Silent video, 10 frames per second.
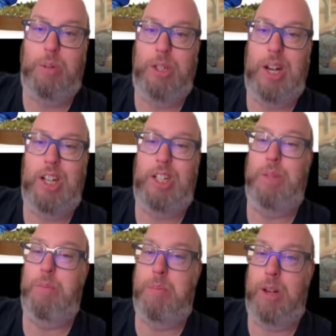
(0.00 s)
which actually is
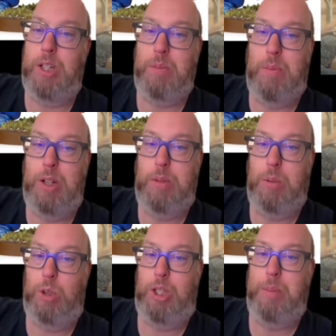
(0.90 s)
much, much
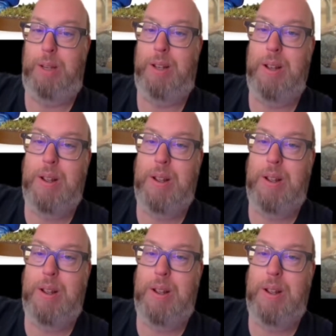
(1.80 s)
more similar